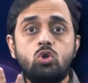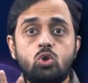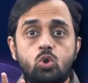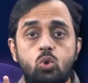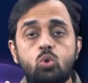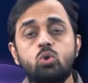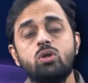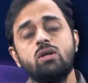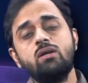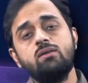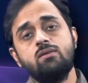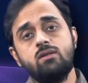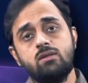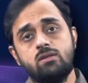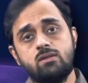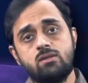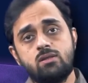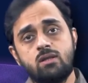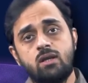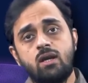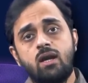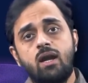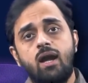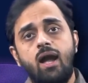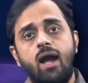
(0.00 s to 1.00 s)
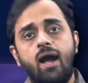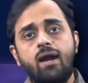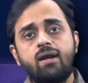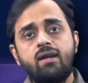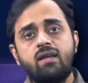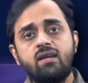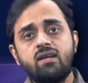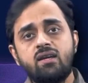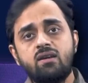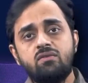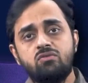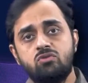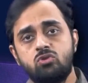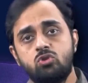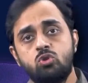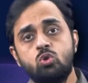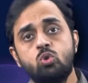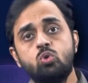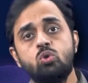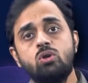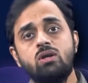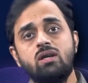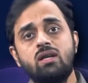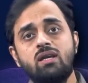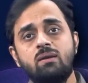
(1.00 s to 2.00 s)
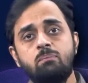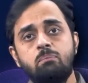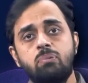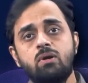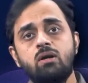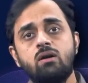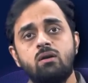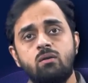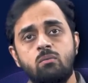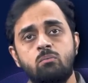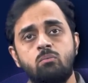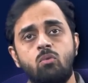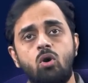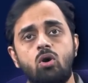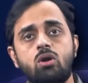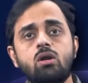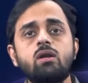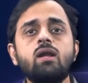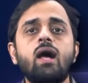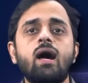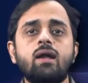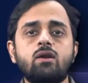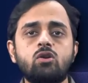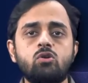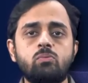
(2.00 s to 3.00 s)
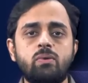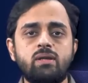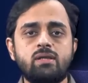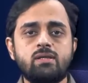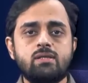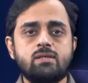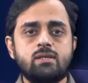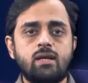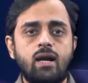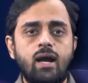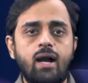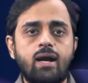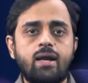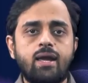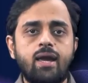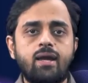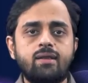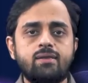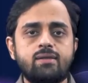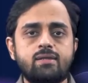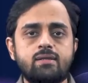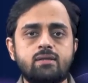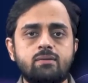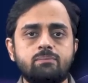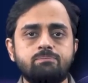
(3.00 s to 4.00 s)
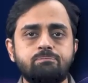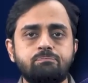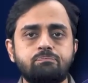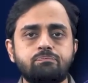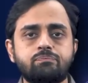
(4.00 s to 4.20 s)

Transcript: two reasons and he gives two deeper moral arguments against